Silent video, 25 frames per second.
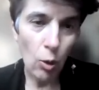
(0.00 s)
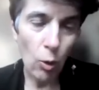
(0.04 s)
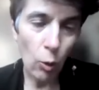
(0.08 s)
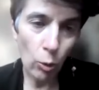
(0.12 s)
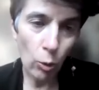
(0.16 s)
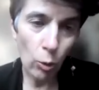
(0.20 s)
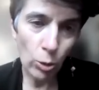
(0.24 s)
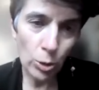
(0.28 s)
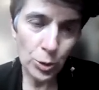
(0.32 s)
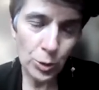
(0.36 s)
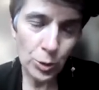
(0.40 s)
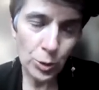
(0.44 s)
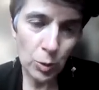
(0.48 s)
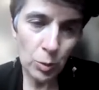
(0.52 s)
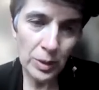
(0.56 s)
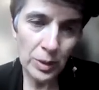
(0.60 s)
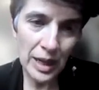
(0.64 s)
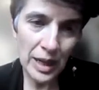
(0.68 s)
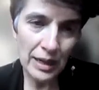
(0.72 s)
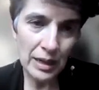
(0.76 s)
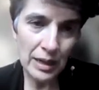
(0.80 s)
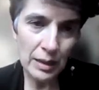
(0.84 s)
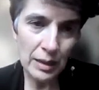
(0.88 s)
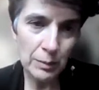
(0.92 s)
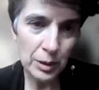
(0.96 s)
Also, we
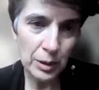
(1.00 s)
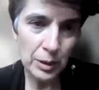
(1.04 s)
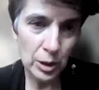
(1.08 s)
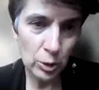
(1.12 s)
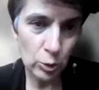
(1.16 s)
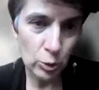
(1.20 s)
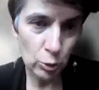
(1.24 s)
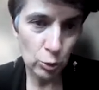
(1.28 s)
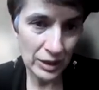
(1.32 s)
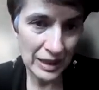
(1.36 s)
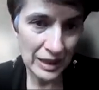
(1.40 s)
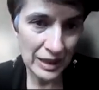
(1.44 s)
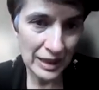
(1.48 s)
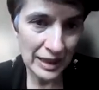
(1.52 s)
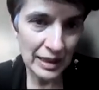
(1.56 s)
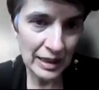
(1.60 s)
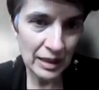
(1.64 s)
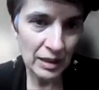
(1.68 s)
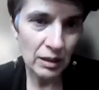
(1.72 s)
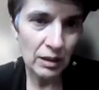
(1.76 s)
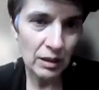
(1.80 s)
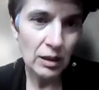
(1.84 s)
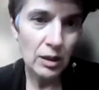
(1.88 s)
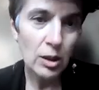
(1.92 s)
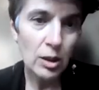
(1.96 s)
are able to
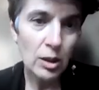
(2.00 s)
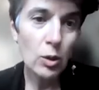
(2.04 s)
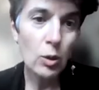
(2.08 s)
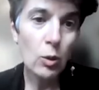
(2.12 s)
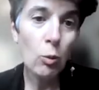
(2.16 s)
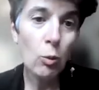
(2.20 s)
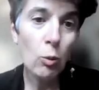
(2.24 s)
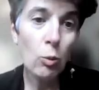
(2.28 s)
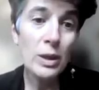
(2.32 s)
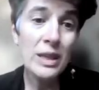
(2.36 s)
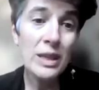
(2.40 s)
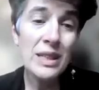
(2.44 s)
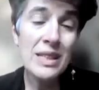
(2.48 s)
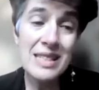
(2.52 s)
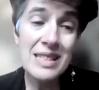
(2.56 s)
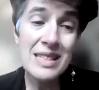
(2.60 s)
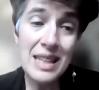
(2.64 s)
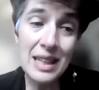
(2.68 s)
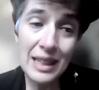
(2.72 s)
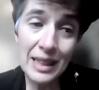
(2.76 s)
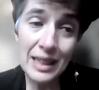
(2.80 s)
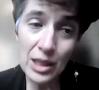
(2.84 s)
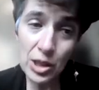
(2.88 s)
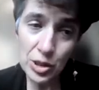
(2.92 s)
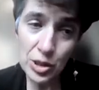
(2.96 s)
deal with
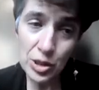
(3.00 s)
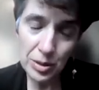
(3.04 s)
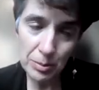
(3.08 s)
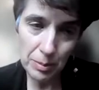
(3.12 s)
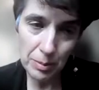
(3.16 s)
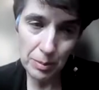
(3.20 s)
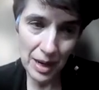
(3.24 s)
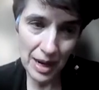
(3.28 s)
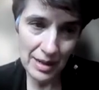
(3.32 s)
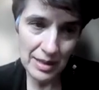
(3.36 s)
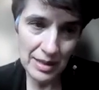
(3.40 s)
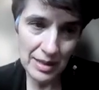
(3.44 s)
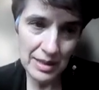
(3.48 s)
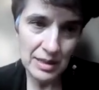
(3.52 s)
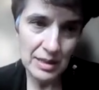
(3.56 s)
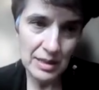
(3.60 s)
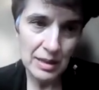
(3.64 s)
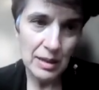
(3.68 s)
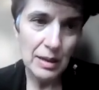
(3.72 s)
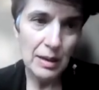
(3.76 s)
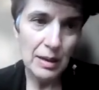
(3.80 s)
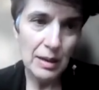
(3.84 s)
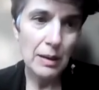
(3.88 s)
selection bias